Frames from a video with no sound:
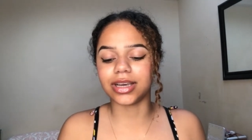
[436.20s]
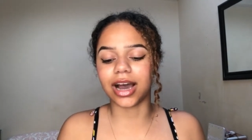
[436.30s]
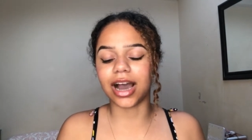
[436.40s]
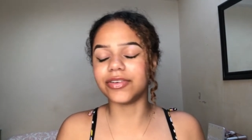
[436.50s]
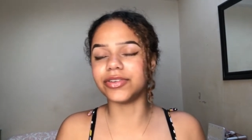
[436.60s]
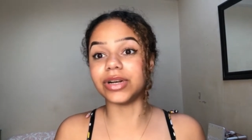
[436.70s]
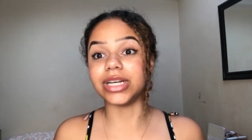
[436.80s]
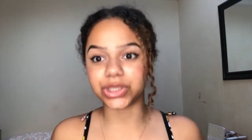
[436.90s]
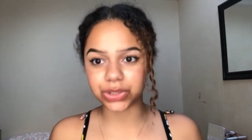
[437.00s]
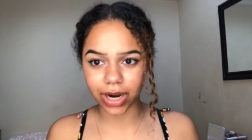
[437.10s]
I haven't
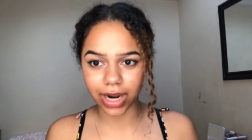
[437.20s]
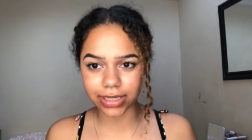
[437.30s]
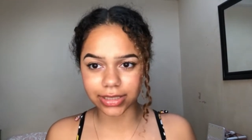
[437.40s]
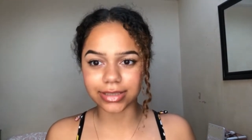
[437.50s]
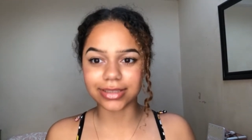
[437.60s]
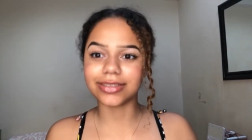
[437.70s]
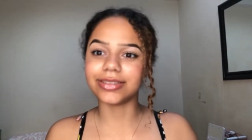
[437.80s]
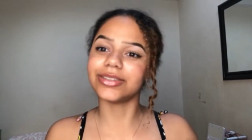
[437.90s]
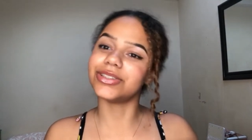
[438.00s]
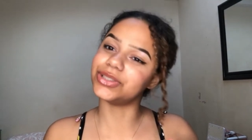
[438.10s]
really tried
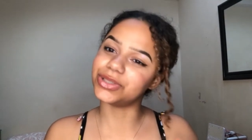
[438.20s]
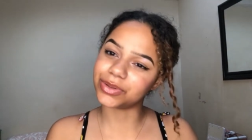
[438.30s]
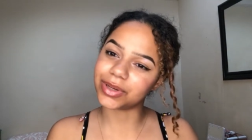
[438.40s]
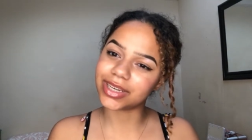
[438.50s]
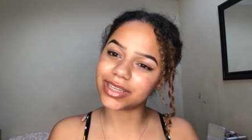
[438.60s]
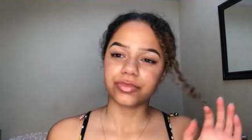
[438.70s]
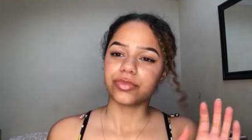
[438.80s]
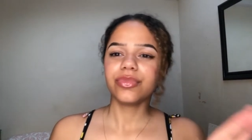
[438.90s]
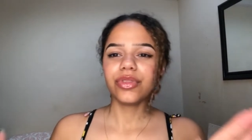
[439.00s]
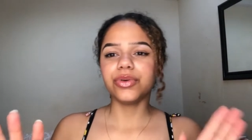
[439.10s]
to do it.
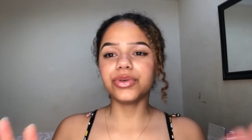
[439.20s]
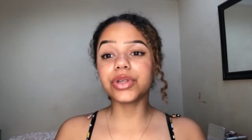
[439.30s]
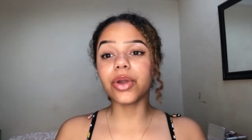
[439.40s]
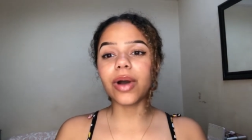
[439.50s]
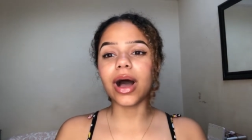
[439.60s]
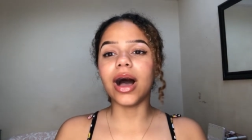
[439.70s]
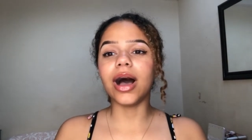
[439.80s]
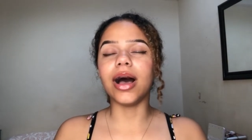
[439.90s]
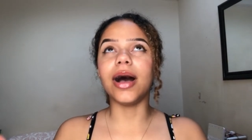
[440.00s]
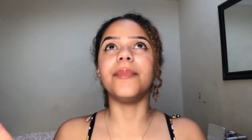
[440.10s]
Also,
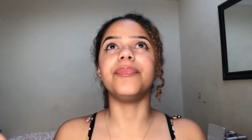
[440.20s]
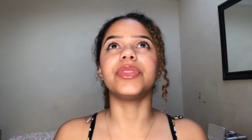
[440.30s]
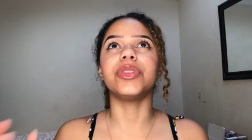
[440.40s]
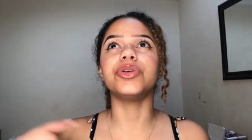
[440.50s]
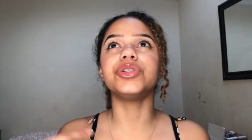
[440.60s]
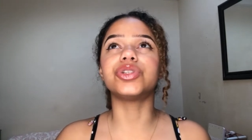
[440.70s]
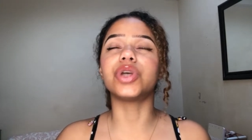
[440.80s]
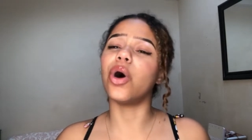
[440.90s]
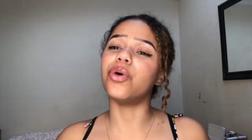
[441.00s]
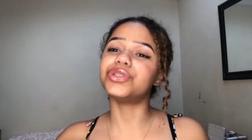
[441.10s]
not just
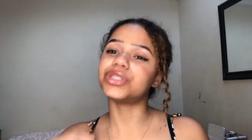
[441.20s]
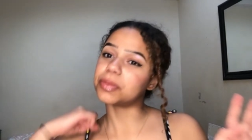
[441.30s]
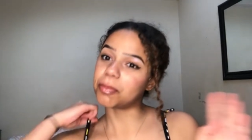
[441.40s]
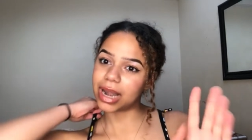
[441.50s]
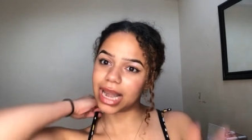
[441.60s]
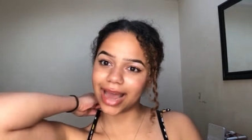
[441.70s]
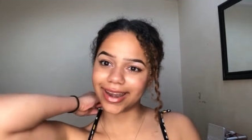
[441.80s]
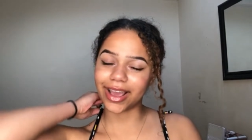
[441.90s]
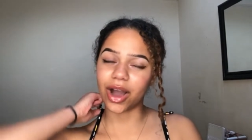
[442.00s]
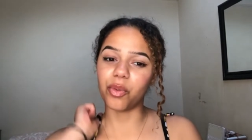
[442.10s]
goals, just
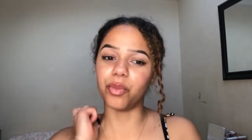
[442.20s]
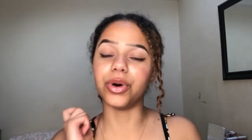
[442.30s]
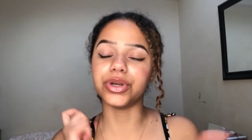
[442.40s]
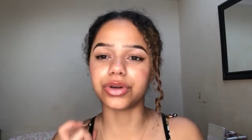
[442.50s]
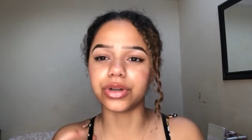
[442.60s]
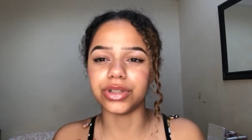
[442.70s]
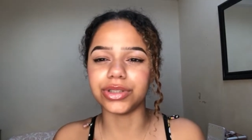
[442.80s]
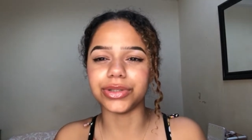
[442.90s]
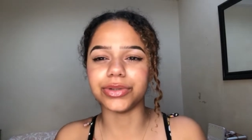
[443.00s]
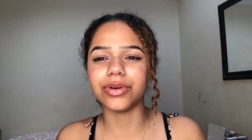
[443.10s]
planning out what you're gonna
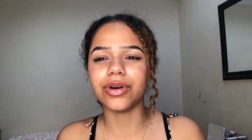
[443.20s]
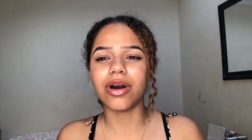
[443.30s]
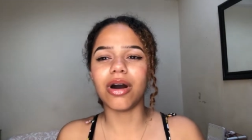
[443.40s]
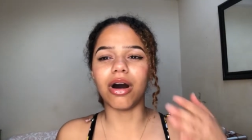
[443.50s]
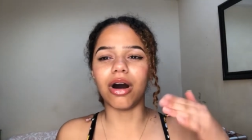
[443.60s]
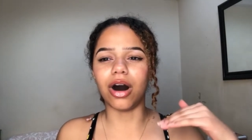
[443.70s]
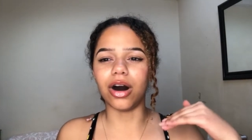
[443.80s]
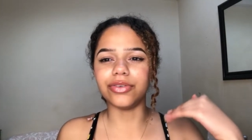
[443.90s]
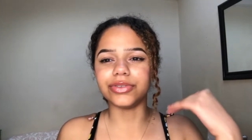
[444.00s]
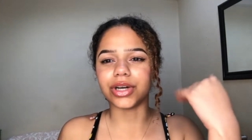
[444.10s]
do
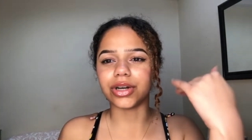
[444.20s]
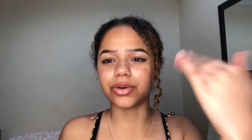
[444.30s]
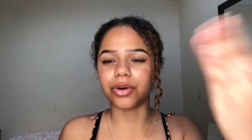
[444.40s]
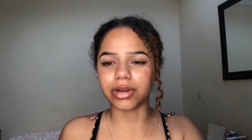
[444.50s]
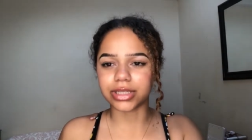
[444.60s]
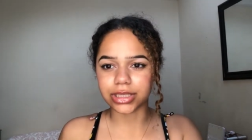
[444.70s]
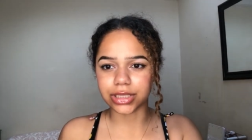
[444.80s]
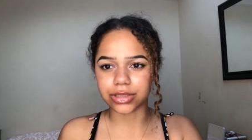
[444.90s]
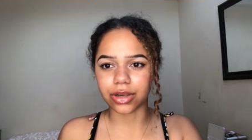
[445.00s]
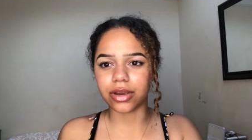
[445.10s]
after quarantine
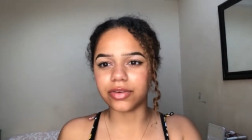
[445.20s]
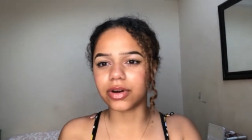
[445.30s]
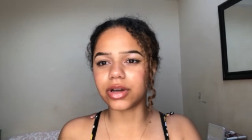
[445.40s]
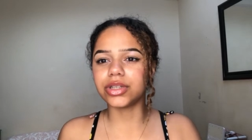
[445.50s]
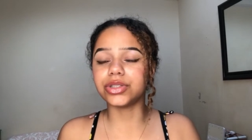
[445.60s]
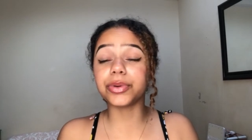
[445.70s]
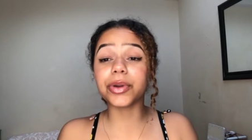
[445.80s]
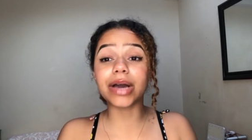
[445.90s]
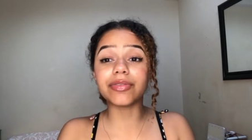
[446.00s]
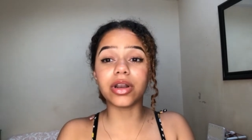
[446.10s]
is over, because you
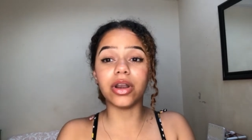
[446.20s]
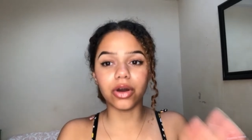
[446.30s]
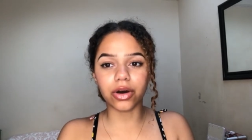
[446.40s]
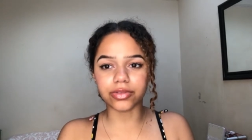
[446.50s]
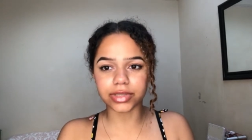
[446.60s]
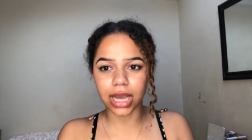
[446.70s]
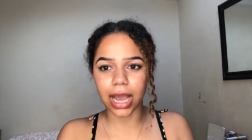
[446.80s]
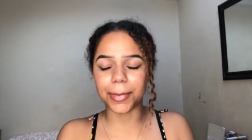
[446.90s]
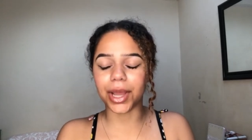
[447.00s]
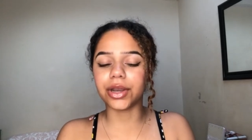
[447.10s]
have a lot of
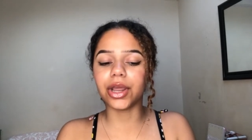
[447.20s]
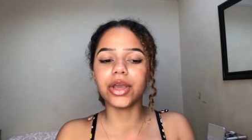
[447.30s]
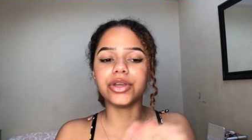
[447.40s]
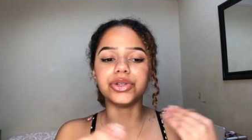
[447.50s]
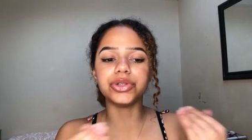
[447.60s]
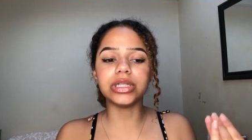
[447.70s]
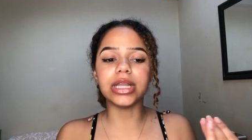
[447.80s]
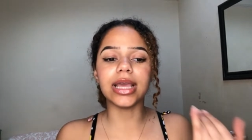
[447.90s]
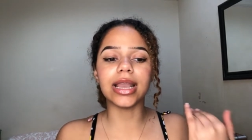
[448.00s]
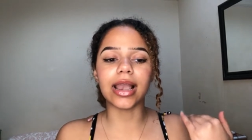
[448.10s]
time, and
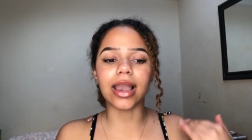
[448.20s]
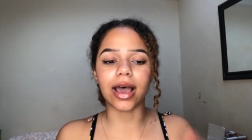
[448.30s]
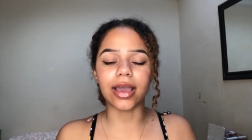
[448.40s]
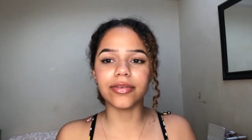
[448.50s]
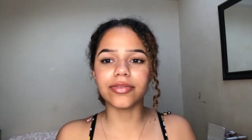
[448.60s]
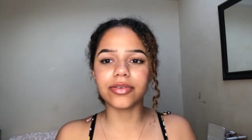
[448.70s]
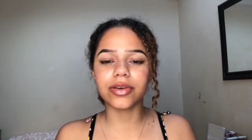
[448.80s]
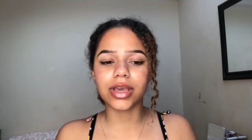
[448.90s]
usually in life